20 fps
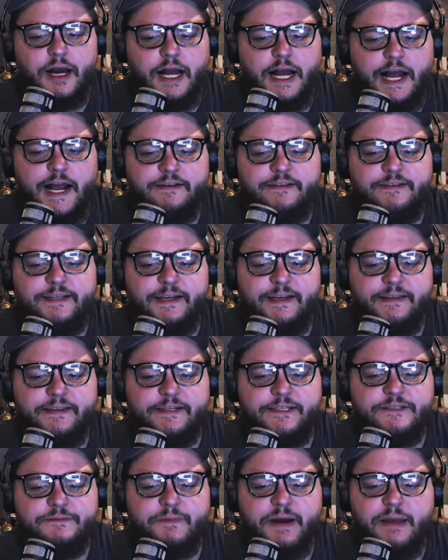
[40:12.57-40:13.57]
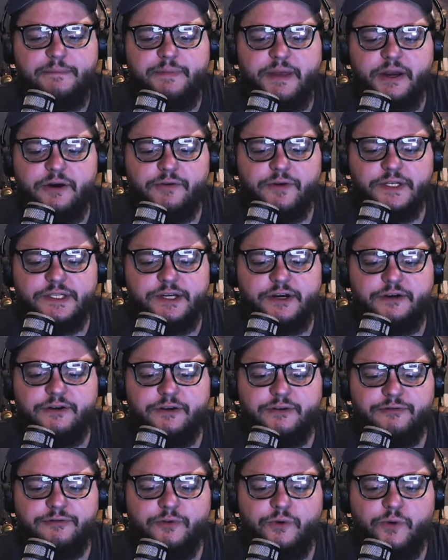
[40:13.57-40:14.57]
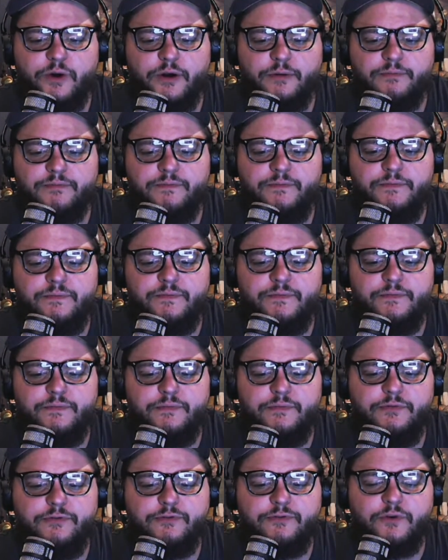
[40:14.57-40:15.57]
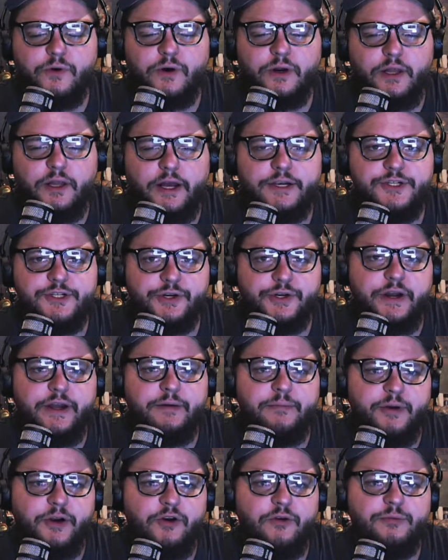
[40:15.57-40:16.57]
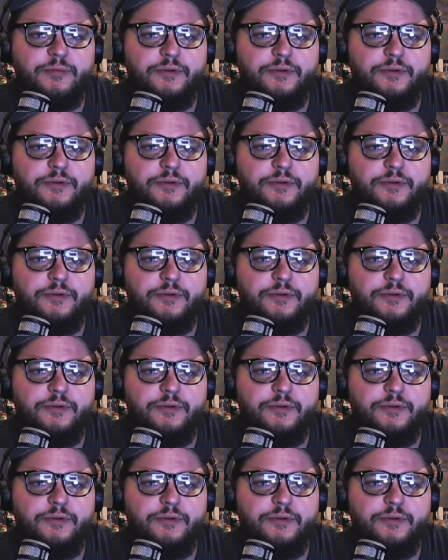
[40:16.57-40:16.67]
I think this might be a return to form for Elijah Craig Barrel